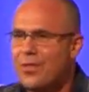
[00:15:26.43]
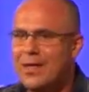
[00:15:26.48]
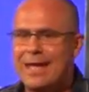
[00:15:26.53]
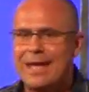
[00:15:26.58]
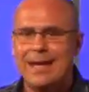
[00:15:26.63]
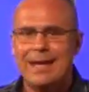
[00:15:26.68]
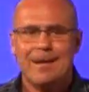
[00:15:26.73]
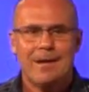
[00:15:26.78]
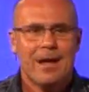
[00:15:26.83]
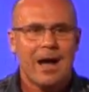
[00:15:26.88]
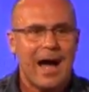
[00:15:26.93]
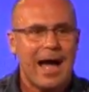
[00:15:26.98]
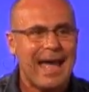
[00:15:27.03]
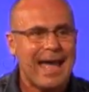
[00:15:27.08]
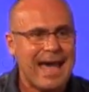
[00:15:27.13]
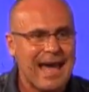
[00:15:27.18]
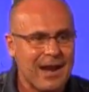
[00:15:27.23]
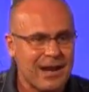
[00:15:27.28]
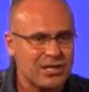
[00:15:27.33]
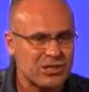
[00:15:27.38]
the
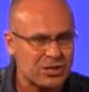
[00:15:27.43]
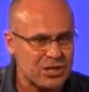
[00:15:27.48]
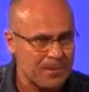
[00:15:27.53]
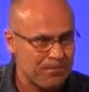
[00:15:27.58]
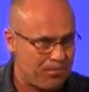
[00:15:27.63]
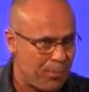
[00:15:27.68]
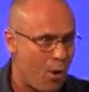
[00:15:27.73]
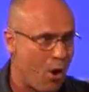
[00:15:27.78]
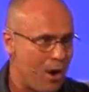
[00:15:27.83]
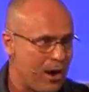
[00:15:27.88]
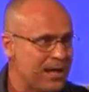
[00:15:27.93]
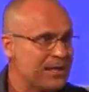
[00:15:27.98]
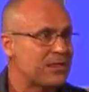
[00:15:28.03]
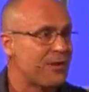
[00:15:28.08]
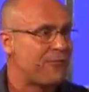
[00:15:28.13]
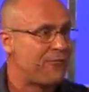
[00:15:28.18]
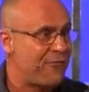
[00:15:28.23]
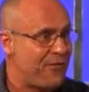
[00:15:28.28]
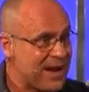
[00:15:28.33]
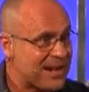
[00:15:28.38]
innocent party,
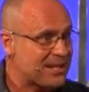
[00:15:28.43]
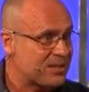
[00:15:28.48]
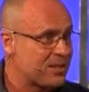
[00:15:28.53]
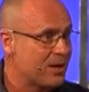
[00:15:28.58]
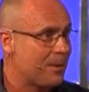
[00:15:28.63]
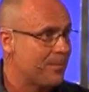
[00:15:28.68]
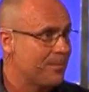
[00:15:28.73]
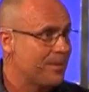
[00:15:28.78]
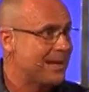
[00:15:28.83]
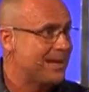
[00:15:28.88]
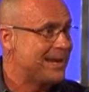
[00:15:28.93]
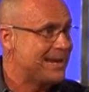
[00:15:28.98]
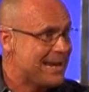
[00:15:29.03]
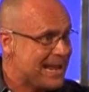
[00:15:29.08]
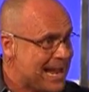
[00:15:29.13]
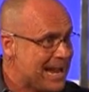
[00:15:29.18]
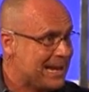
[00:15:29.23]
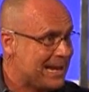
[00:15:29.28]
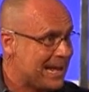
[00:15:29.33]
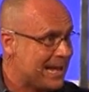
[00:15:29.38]
the victim
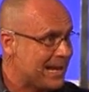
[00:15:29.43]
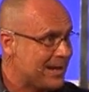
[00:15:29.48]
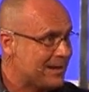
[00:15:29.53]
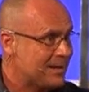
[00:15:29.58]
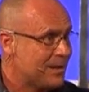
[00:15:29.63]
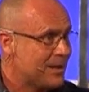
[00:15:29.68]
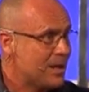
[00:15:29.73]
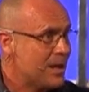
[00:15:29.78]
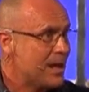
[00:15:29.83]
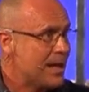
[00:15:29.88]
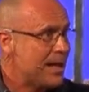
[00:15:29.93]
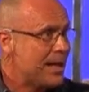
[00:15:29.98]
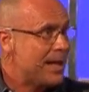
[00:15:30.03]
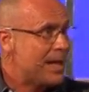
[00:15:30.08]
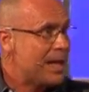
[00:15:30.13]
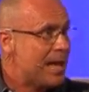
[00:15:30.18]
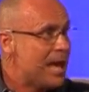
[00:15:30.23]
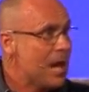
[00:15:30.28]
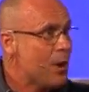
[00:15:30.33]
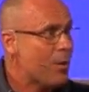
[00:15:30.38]
needed,
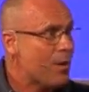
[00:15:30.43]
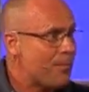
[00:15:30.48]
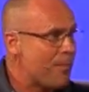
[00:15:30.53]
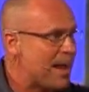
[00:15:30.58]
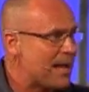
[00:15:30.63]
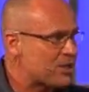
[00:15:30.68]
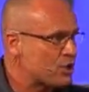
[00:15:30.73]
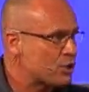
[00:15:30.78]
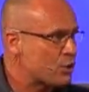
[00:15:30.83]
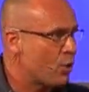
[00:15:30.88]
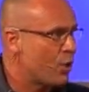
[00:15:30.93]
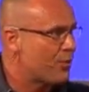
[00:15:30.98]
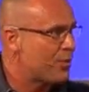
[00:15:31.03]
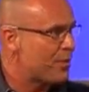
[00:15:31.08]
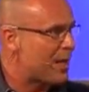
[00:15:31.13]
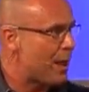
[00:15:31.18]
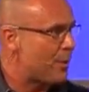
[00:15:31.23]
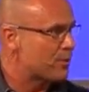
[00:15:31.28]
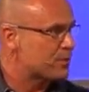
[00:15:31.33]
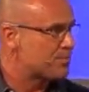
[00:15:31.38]
he would make sure that
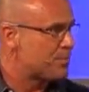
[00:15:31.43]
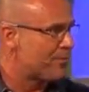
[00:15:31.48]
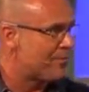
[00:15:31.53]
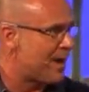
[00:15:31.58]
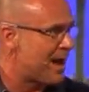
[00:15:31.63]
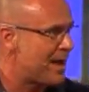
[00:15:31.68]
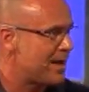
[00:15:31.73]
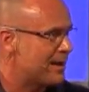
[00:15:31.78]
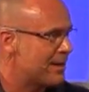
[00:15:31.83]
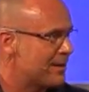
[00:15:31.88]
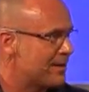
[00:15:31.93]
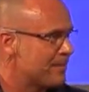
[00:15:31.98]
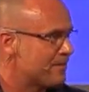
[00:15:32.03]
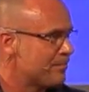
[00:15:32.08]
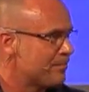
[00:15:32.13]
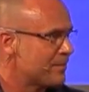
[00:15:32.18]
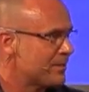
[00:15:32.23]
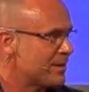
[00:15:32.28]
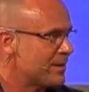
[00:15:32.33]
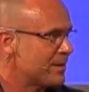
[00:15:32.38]
that was provided.
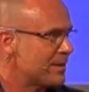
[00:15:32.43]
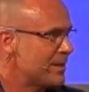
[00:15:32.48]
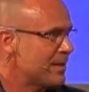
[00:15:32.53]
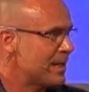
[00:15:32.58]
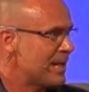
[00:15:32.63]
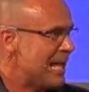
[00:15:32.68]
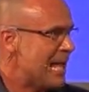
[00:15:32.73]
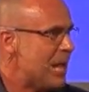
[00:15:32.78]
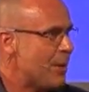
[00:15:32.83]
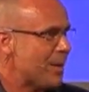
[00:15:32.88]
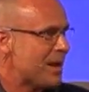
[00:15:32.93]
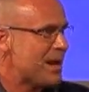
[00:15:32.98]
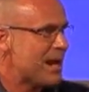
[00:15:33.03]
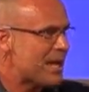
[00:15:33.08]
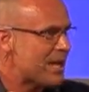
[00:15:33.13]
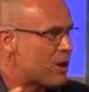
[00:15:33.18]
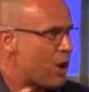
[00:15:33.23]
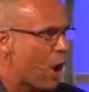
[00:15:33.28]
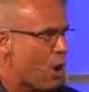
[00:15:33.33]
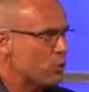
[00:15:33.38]
He would
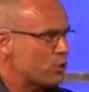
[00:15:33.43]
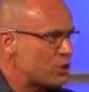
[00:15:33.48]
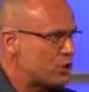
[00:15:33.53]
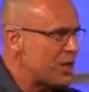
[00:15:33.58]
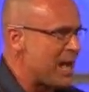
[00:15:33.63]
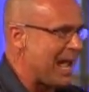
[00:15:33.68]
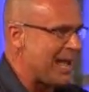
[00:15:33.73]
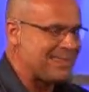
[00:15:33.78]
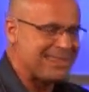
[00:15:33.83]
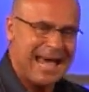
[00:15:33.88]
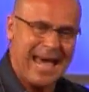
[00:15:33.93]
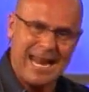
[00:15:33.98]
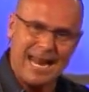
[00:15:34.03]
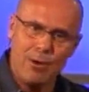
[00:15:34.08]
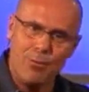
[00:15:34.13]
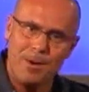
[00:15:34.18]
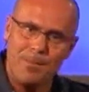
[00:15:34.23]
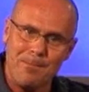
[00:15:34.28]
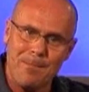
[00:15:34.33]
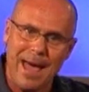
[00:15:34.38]
negotiate that.
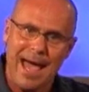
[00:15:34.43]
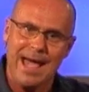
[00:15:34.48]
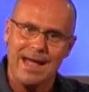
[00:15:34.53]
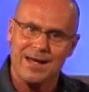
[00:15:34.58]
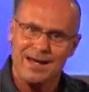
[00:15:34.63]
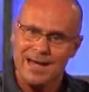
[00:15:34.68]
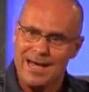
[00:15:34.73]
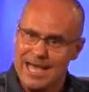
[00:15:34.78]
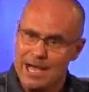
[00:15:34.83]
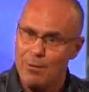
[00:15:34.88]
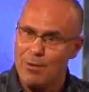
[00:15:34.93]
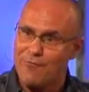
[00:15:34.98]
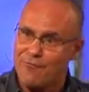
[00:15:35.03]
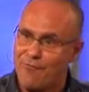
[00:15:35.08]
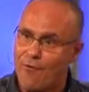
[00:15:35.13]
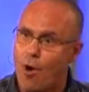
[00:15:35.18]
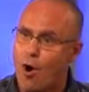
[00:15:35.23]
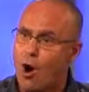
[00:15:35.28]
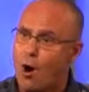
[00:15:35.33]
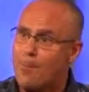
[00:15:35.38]
He would
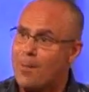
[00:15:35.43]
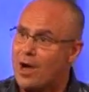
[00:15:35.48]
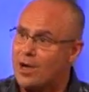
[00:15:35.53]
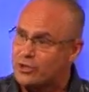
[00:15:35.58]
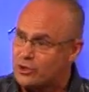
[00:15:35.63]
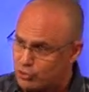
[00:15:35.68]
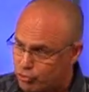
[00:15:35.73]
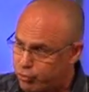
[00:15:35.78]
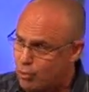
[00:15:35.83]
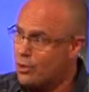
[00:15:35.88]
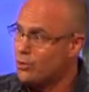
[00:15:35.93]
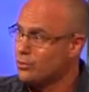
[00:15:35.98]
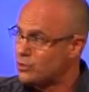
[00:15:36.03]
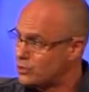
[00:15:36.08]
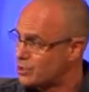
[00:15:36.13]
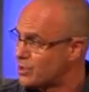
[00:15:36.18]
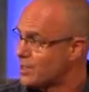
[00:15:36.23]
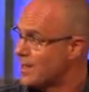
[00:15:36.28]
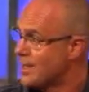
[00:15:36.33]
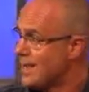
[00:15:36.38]
form a
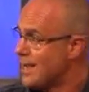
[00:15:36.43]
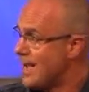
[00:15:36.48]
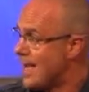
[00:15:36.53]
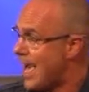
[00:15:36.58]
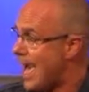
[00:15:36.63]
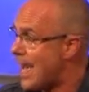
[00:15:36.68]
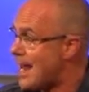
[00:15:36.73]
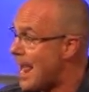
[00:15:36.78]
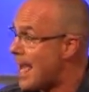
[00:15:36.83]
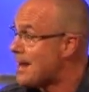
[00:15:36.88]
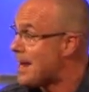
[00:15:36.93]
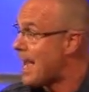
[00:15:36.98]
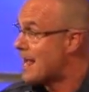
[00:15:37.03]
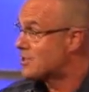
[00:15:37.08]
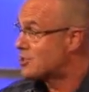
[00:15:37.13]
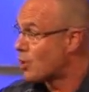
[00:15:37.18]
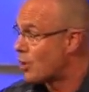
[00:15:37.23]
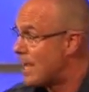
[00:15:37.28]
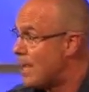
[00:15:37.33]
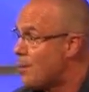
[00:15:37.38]
truce. And
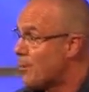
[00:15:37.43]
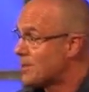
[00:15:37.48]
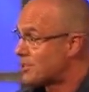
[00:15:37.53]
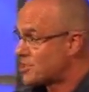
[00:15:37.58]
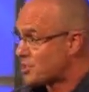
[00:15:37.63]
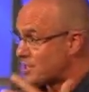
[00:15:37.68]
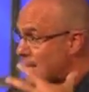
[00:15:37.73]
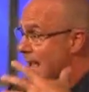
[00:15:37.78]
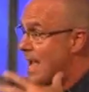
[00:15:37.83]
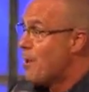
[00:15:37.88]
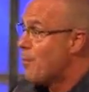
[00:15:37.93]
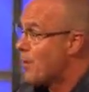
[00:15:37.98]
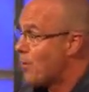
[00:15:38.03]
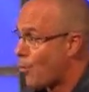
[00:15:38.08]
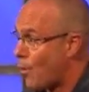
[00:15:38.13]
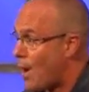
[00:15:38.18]
so he would stay, he would